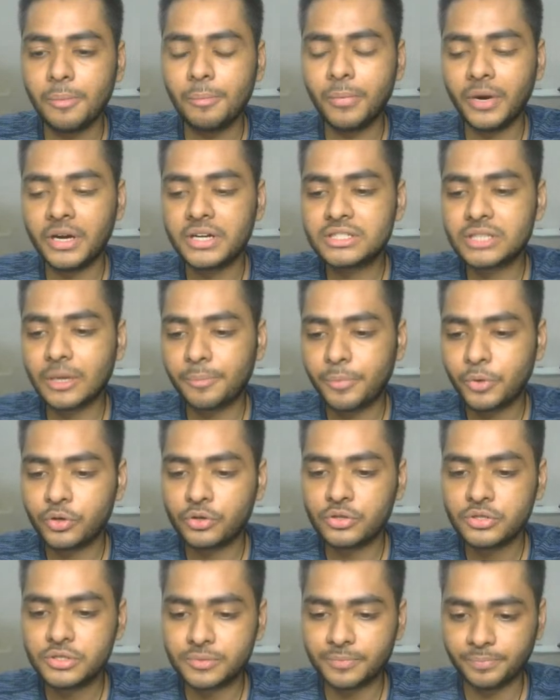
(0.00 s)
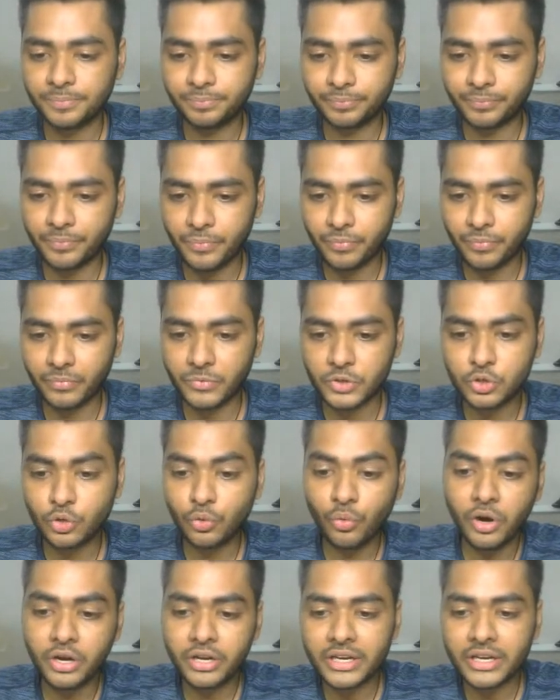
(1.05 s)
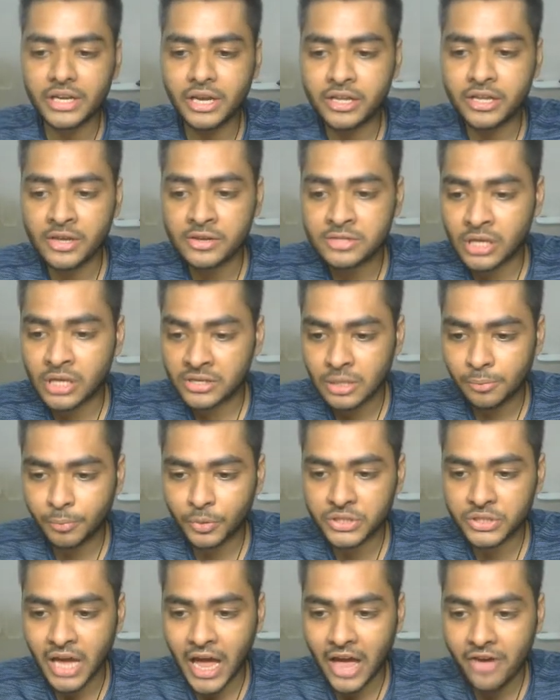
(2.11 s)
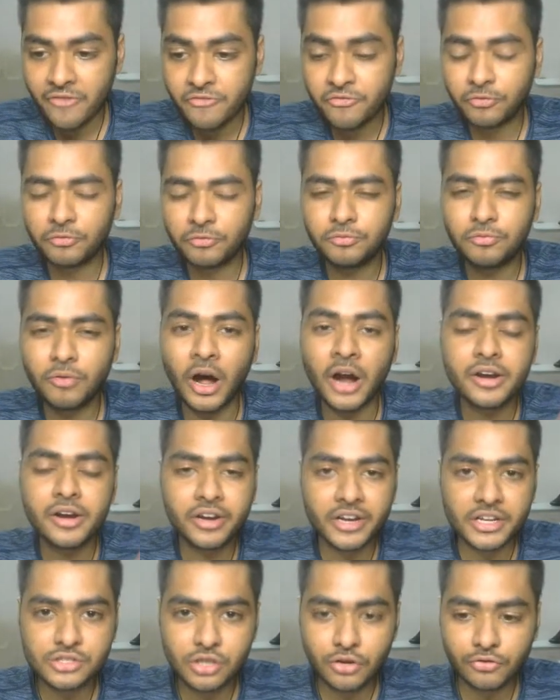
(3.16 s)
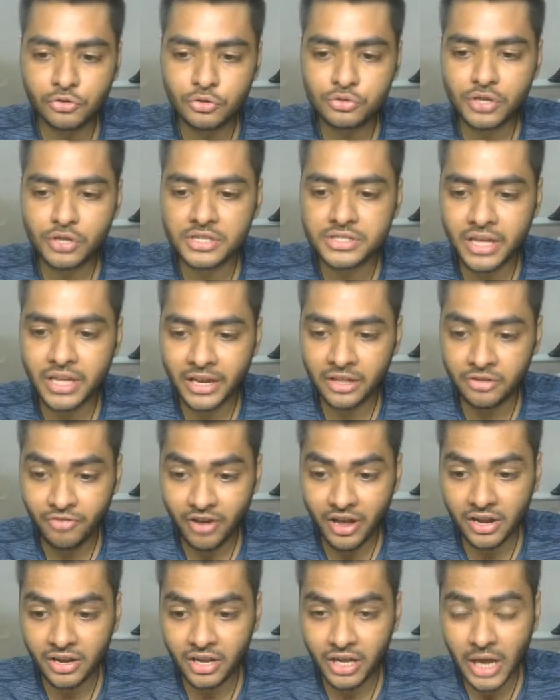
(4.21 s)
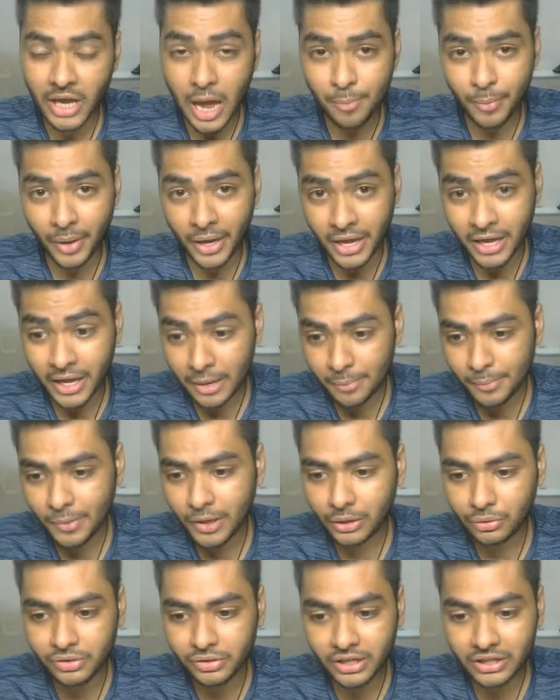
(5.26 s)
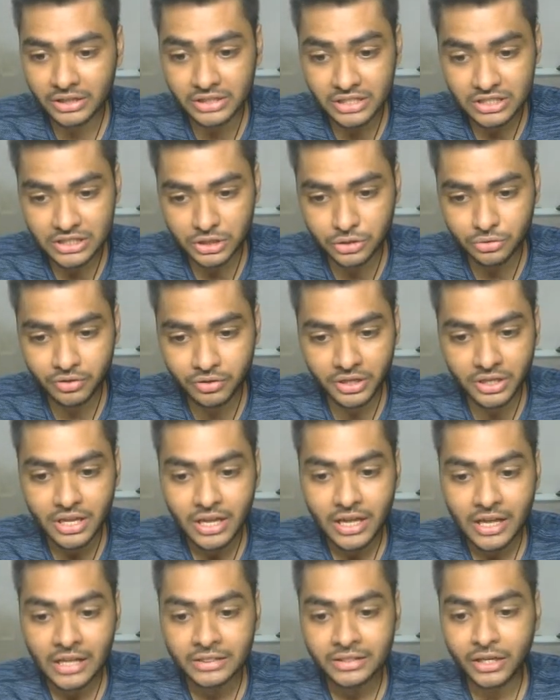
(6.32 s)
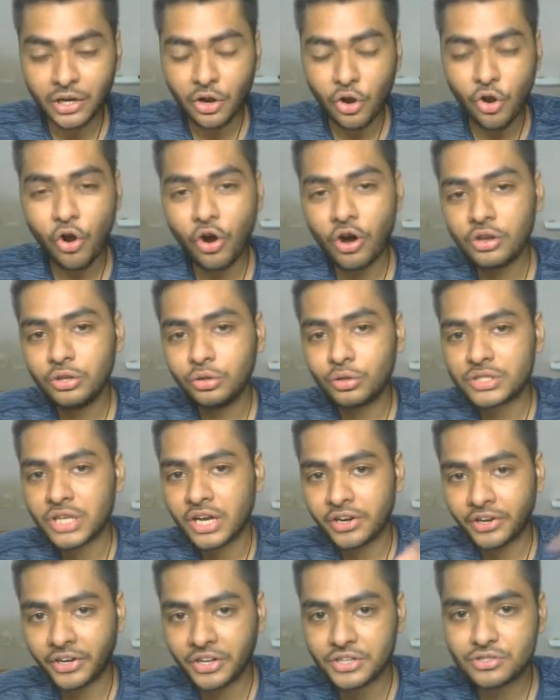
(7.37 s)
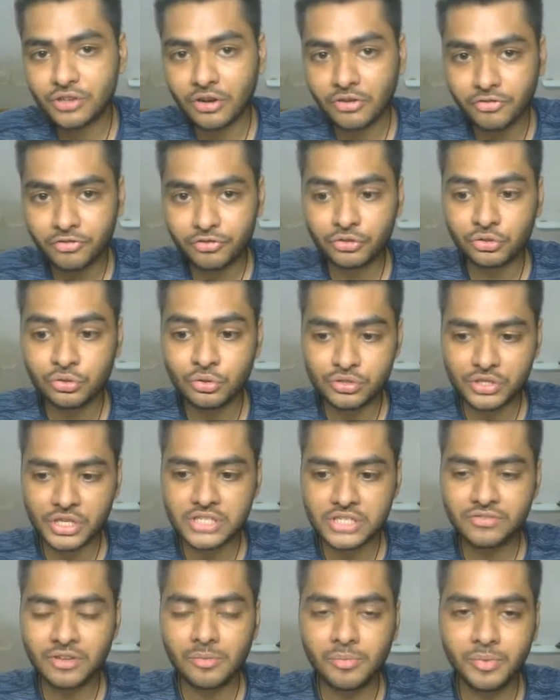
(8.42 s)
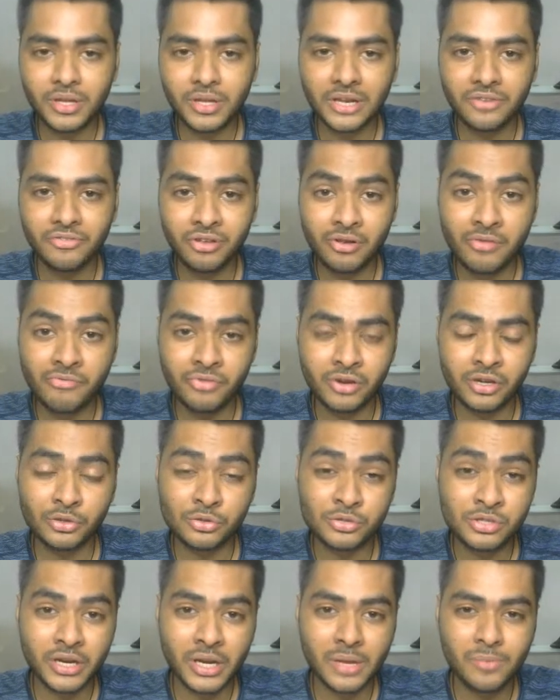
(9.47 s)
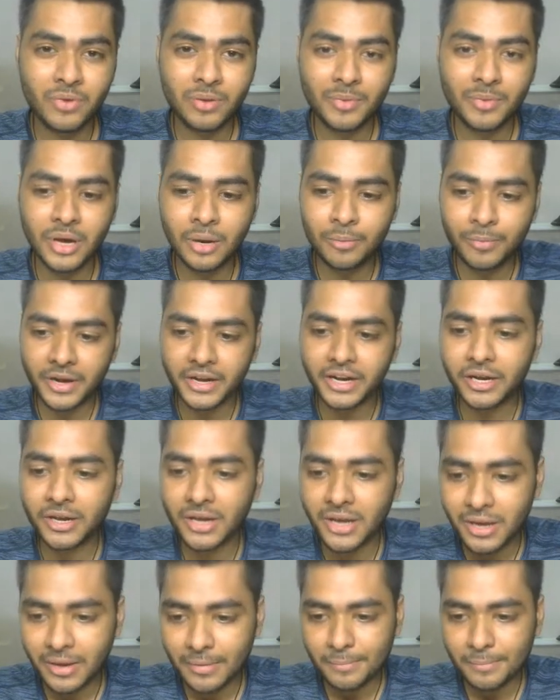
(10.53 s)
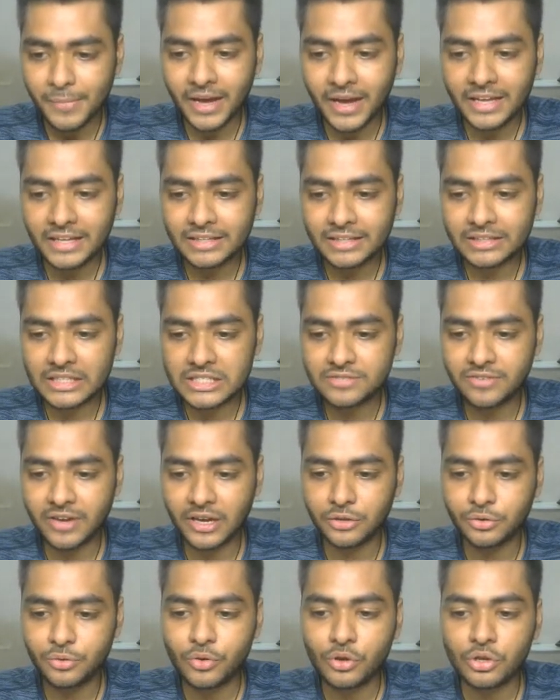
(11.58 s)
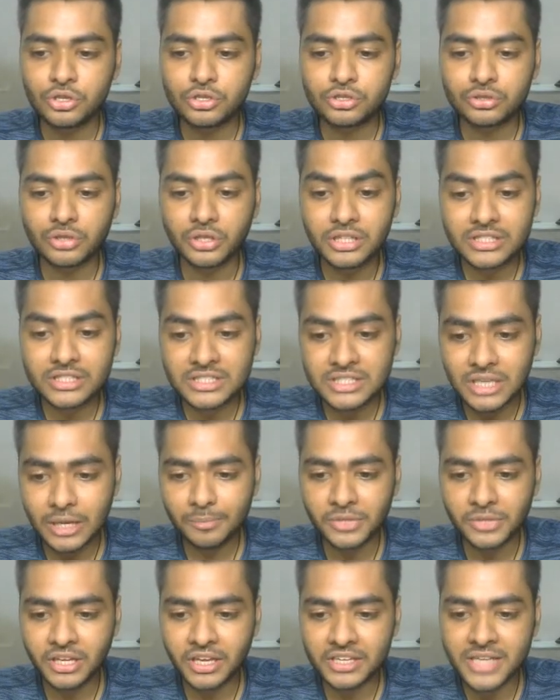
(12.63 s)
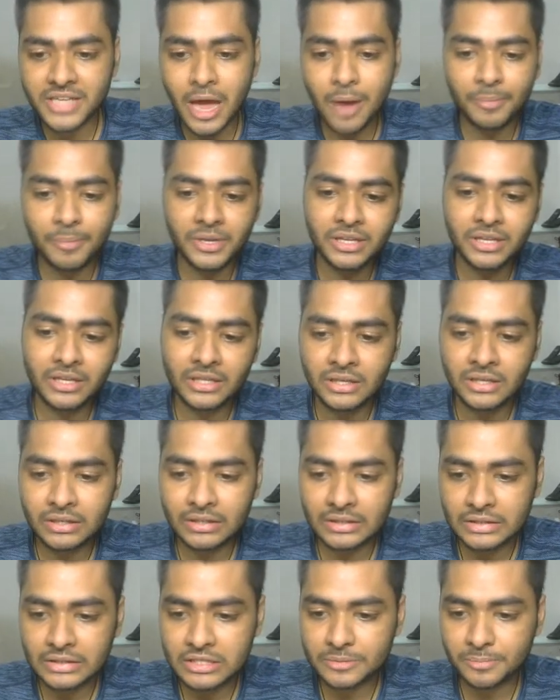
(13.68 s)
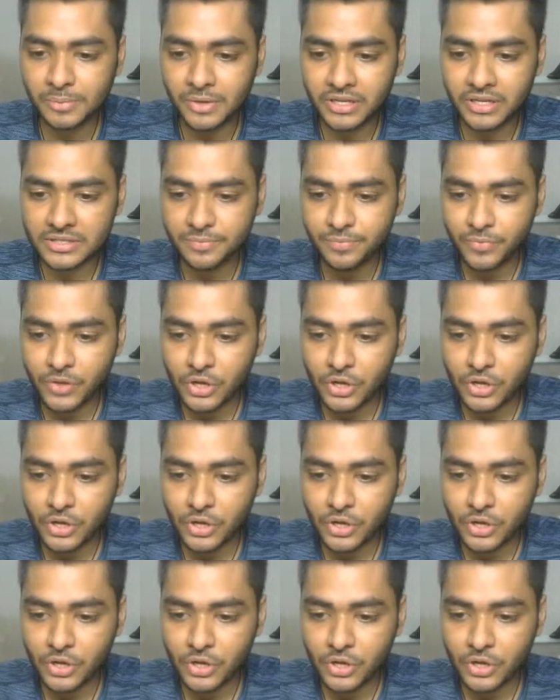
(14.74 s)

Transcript: But suppose, so what is, suppose I have hundreds of users, and if I am able to run this query, then all those hundreds of users will username will be updated by this value. So the same thing is happening in this place.